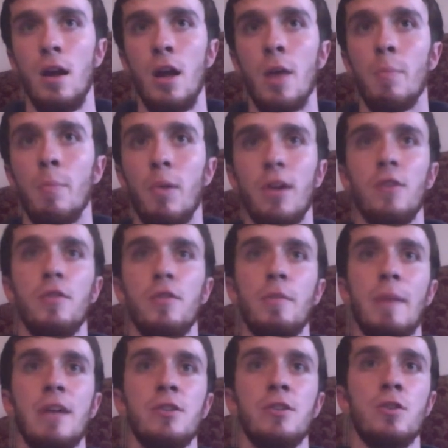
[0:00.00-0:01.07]
Breaker the
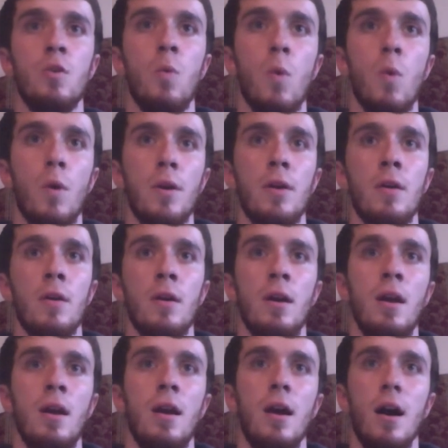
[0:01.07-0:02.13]
Magical Warrior.
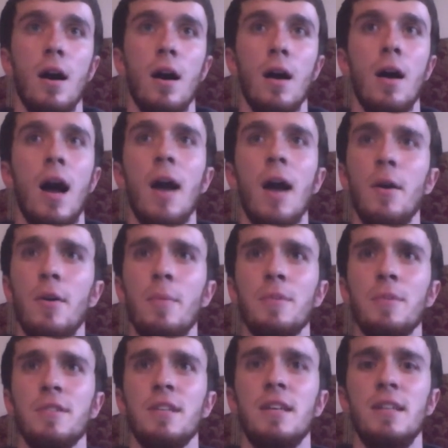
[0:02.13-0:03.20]
I would
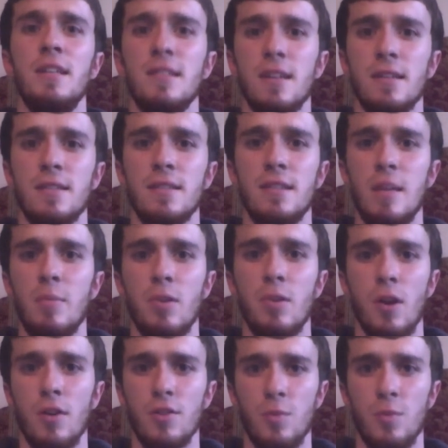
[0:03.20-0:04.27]
almost say he's like a staple
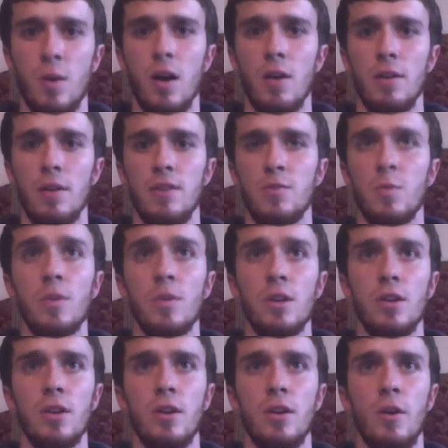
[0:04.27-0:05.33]
card as well. He's really
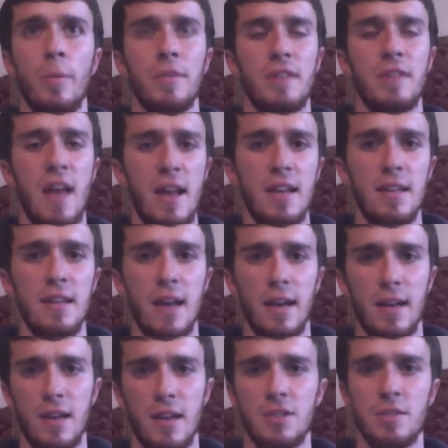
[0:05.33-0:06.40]
good in almost any deck,
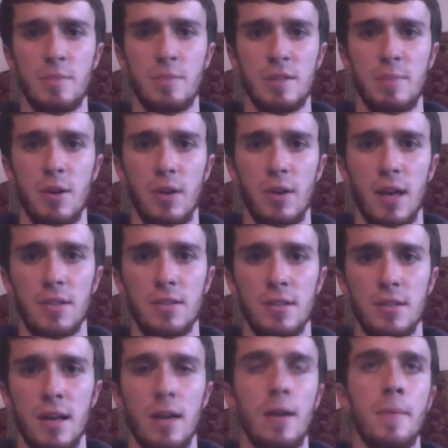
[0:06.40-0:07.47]
not just my Spellcaster
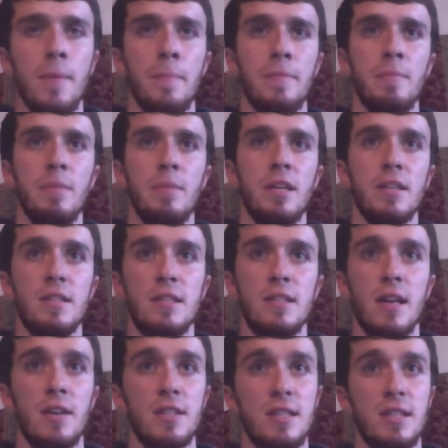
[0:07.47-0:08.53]
deck, because he's
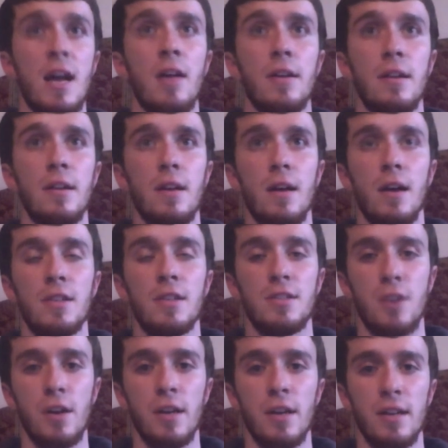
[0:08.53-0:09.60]
got a solid
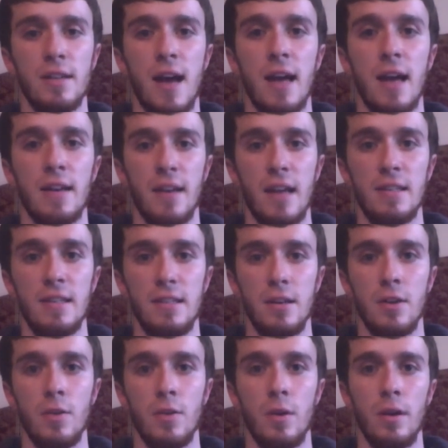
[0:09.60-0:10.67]
starting attack at
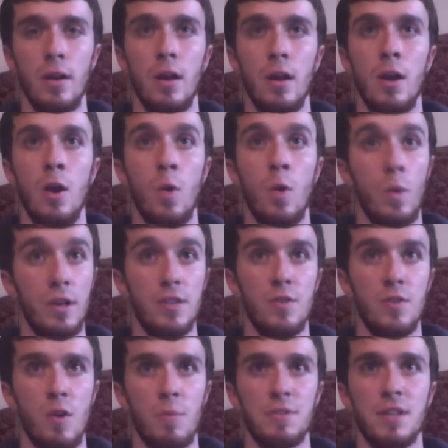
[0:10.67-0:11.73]
1900 when he's
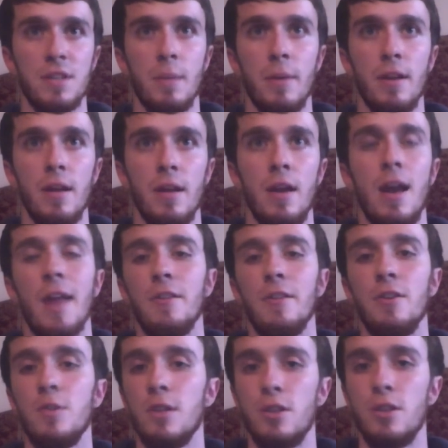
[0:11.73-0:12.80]
normal summoned, and then
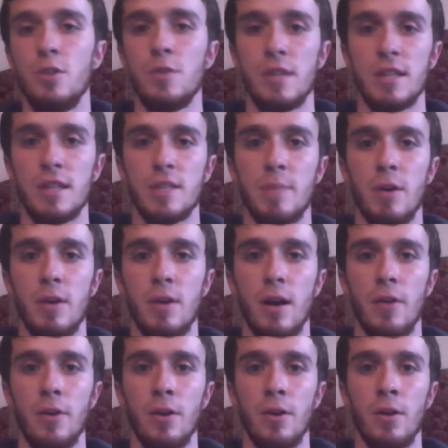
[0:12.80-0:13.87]
you can use that spell
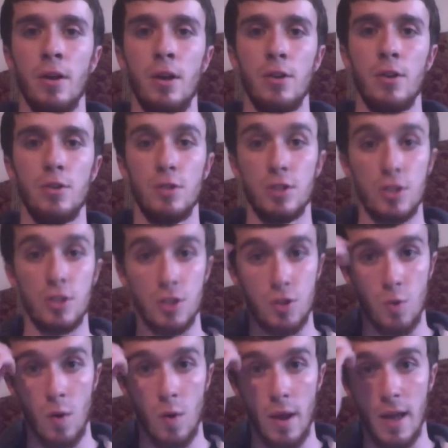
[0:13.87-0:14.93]
counter to just
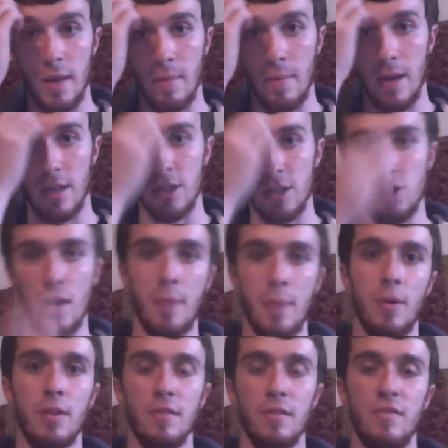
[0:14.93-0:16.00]
destroy any magic and trap
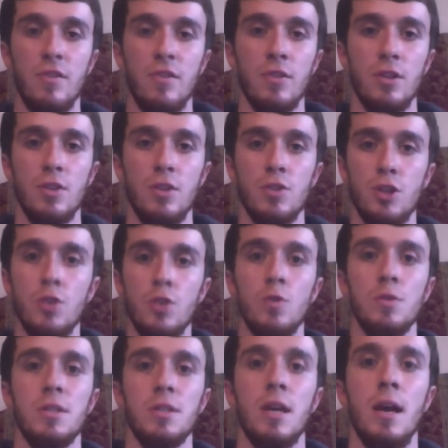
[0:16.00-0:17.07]
card in the field that you
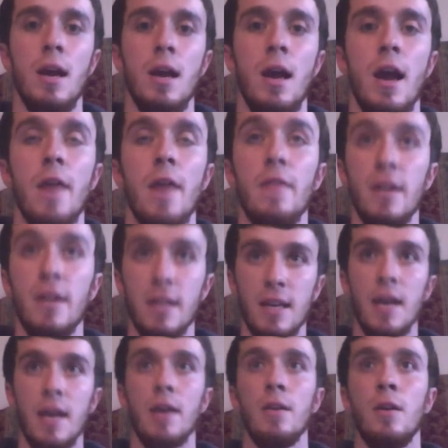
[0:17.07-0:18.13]
choose. And then
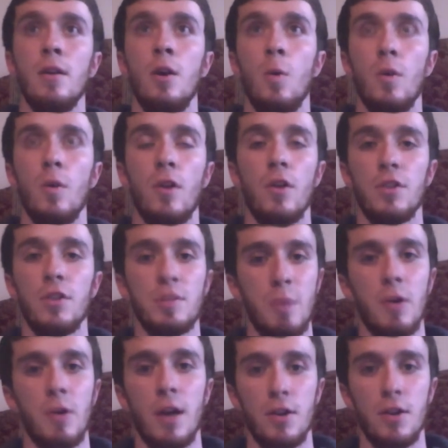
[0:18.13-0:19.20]
again, with all the
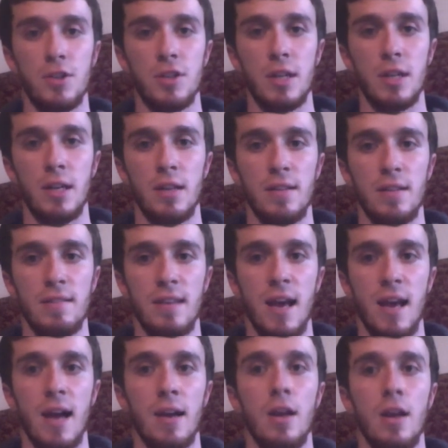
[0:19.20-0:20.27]
spell counters you're getting in this
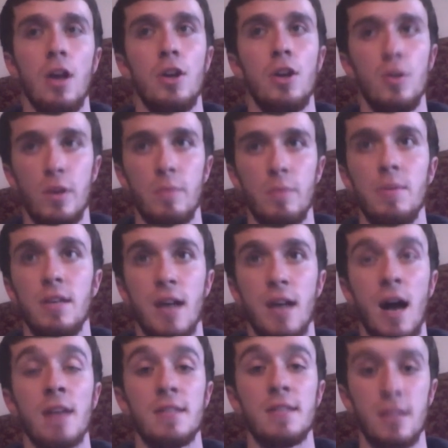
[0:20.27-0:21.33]
deck, you can be
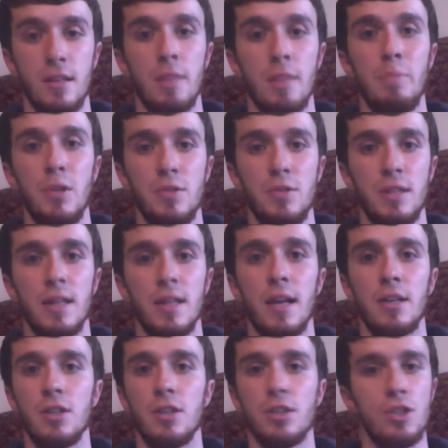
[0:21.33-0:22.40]
constantly abusing that
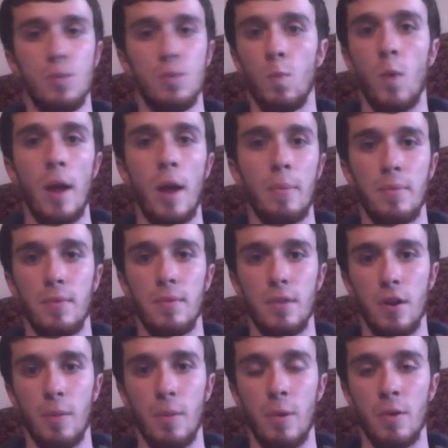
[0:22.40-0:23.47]
to just wipe
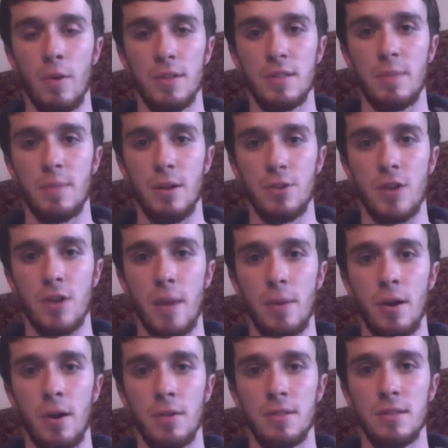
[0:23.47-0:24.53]
your opponent's spell and trap
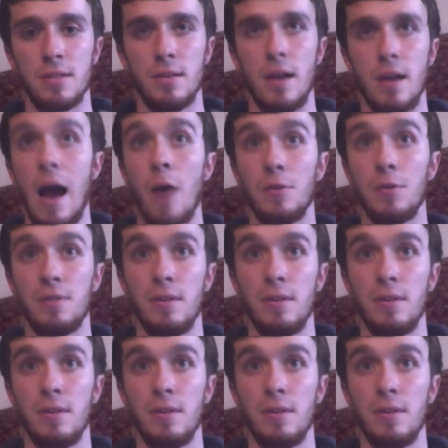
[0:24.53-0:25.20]
cards out.